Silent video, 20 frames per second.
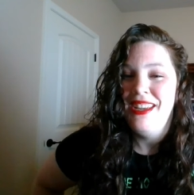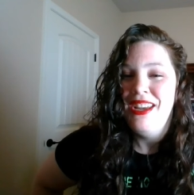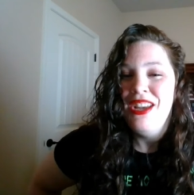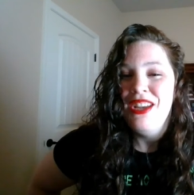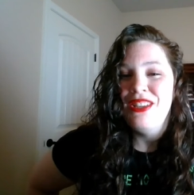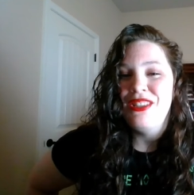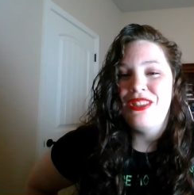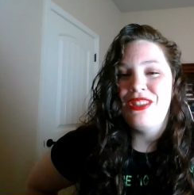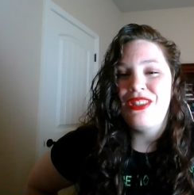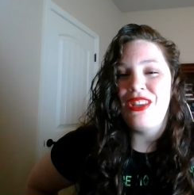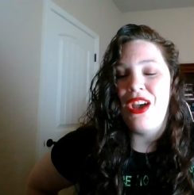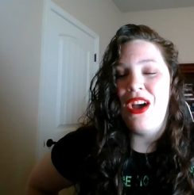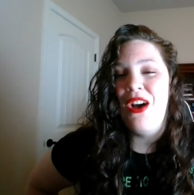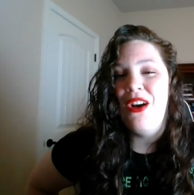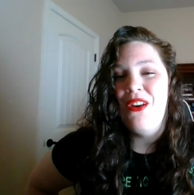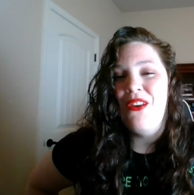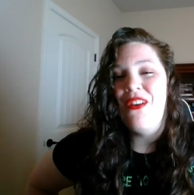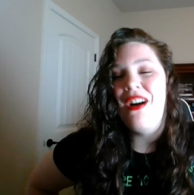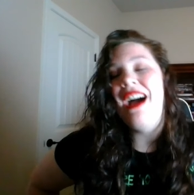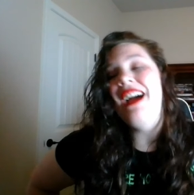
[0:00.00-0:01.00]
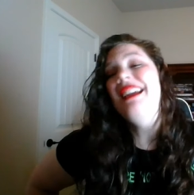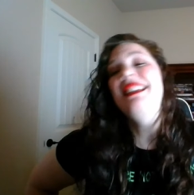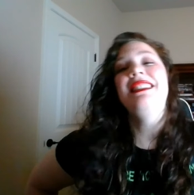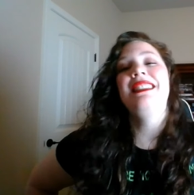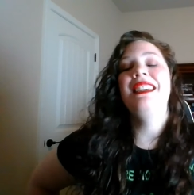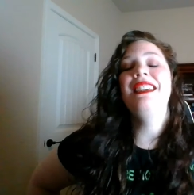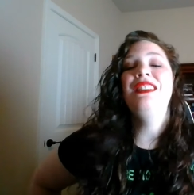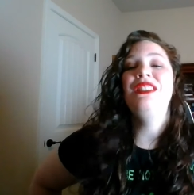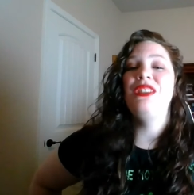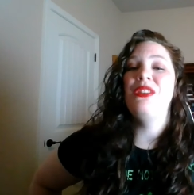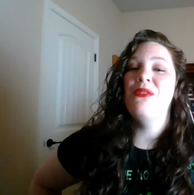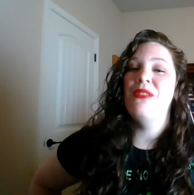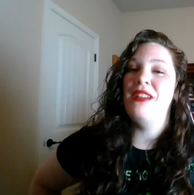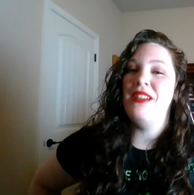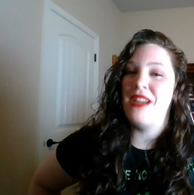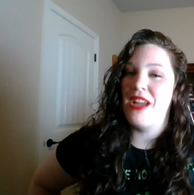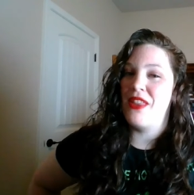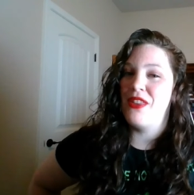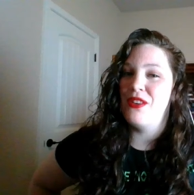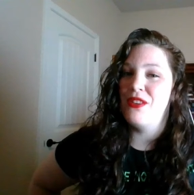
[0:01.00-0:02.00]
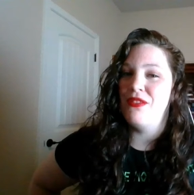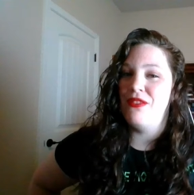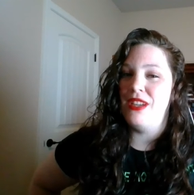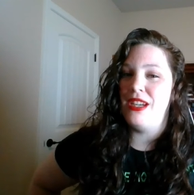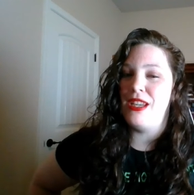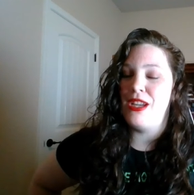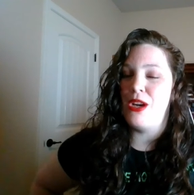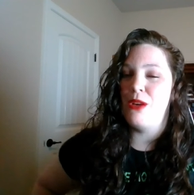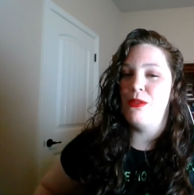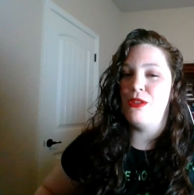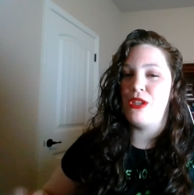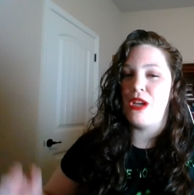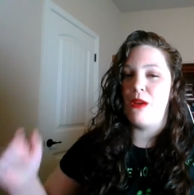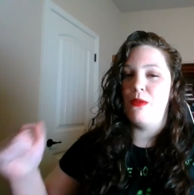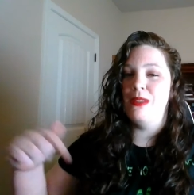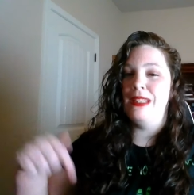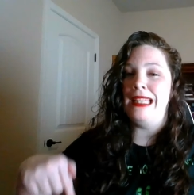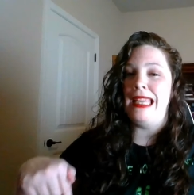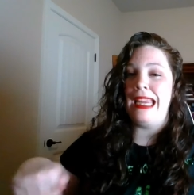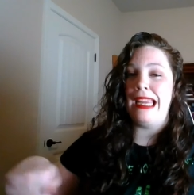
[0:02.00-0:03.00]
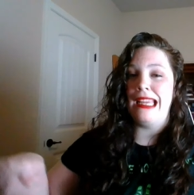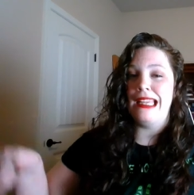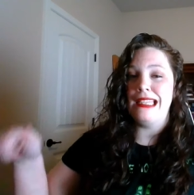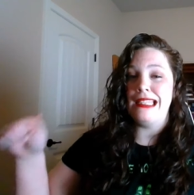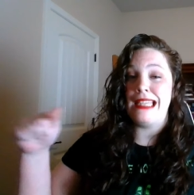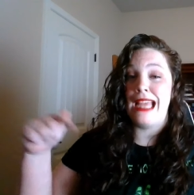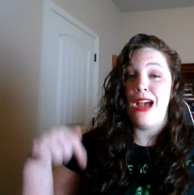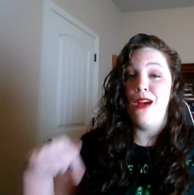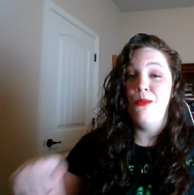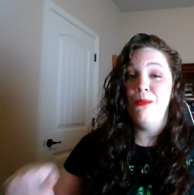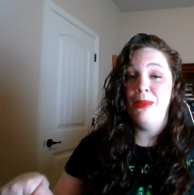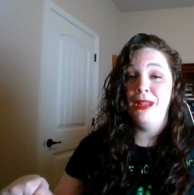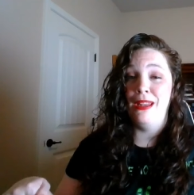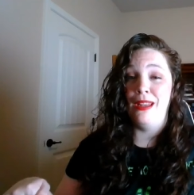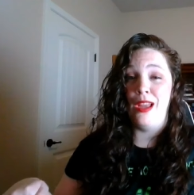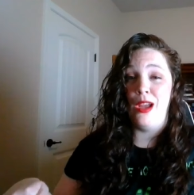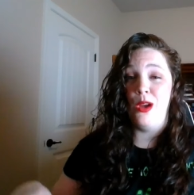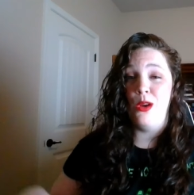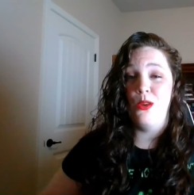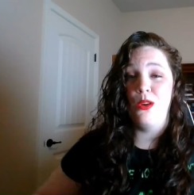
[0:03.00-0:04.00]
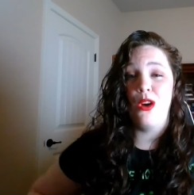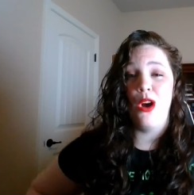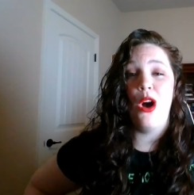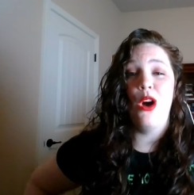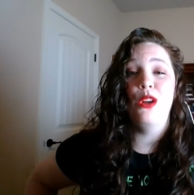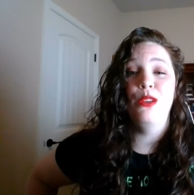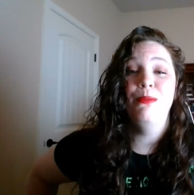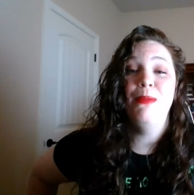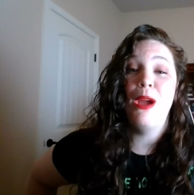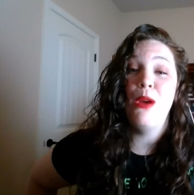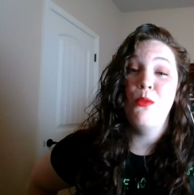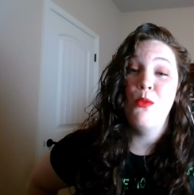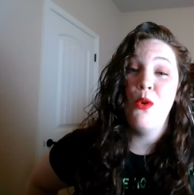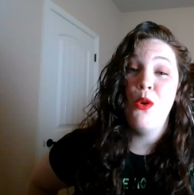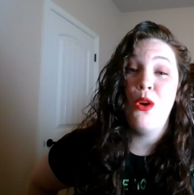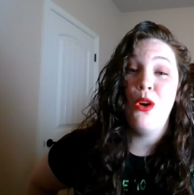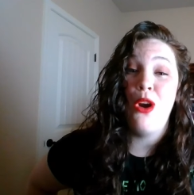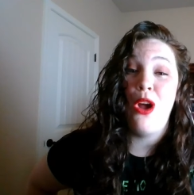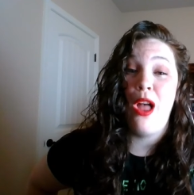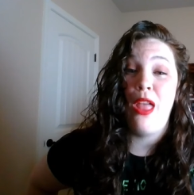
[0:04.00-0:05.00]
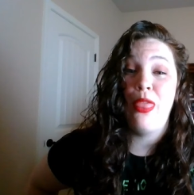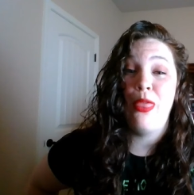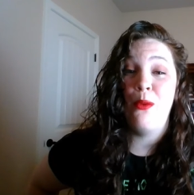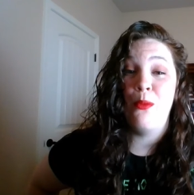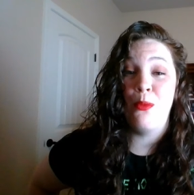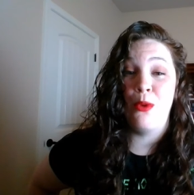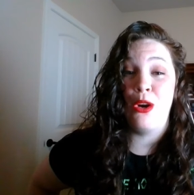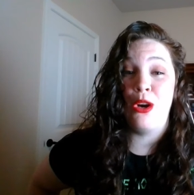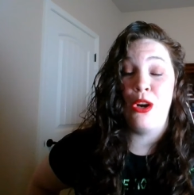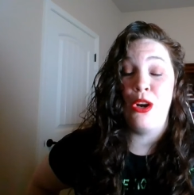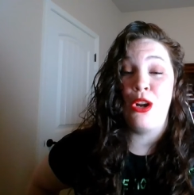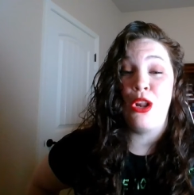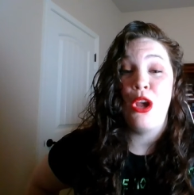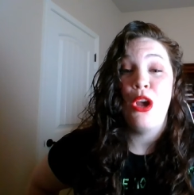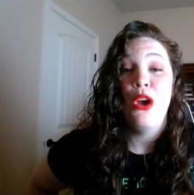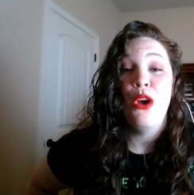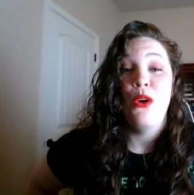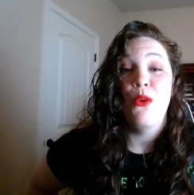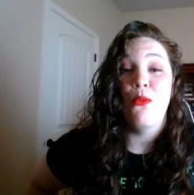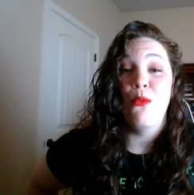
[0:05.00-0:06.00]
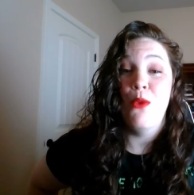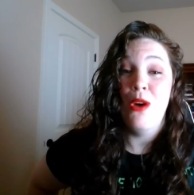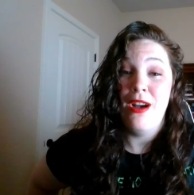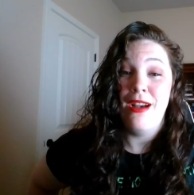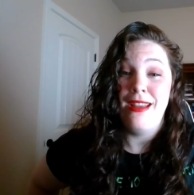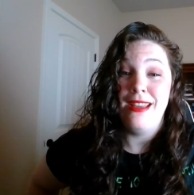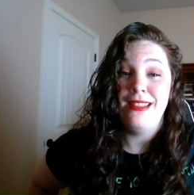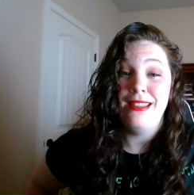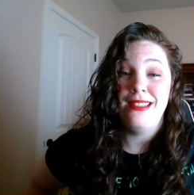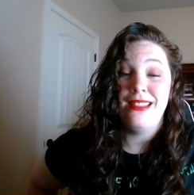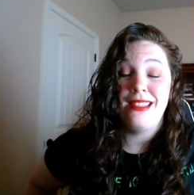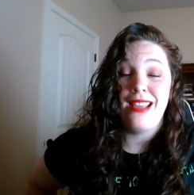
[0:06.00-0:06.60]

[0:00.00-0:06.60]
So I did do another video, which I will link down below, called My War on the Word Was.